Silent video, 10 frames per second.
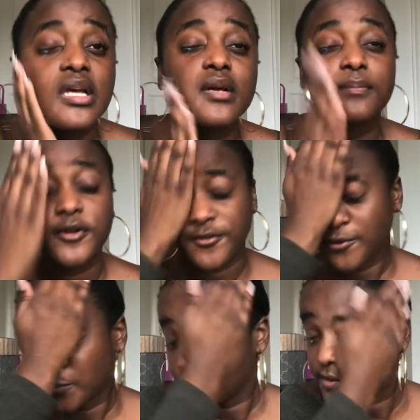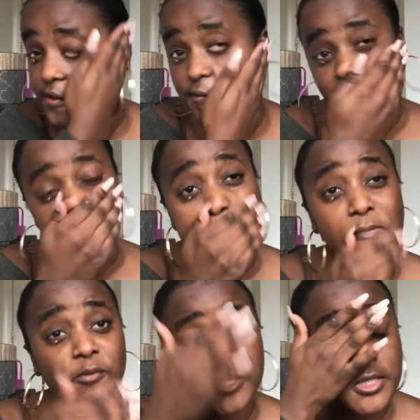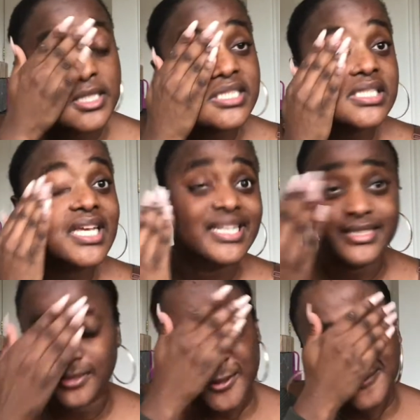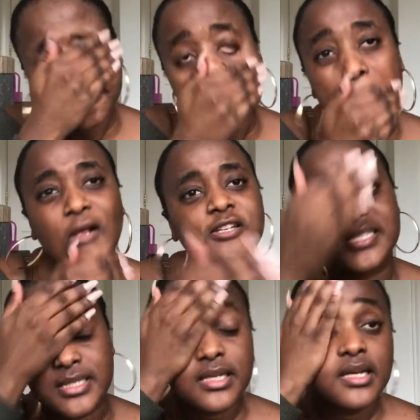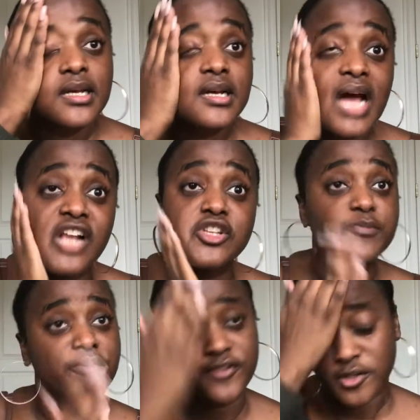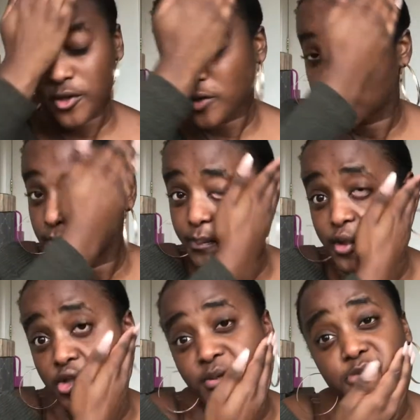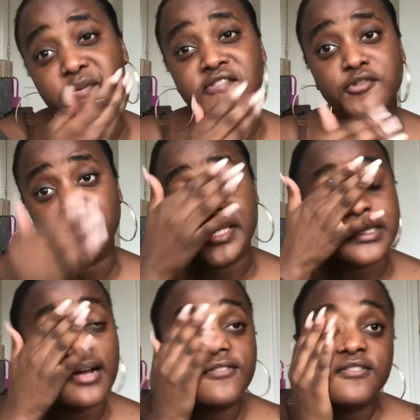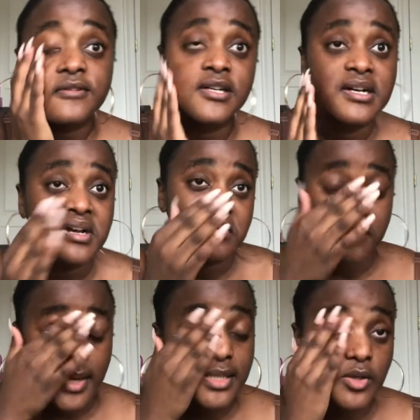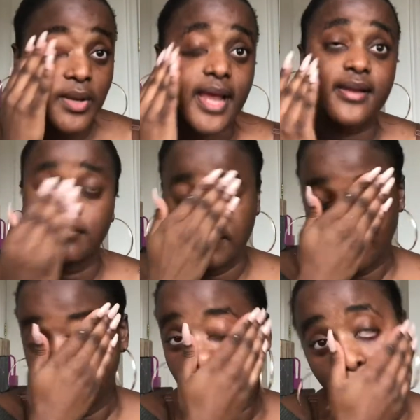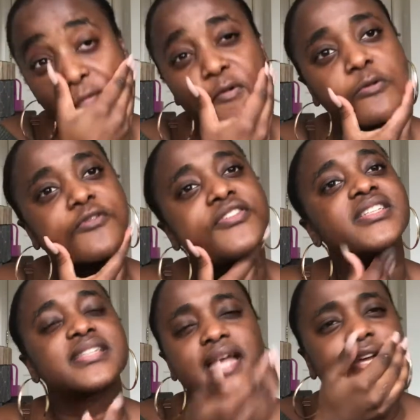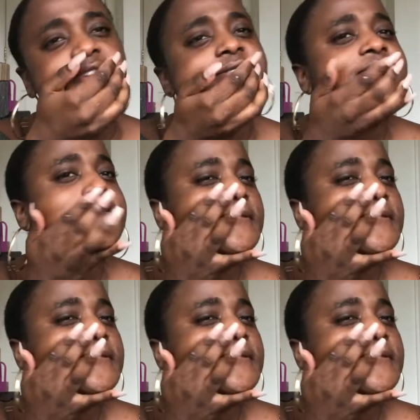perfumed, which this is, because I just prefer to not put too much perfumey stuff, but it's okay. Oh, it feels nice.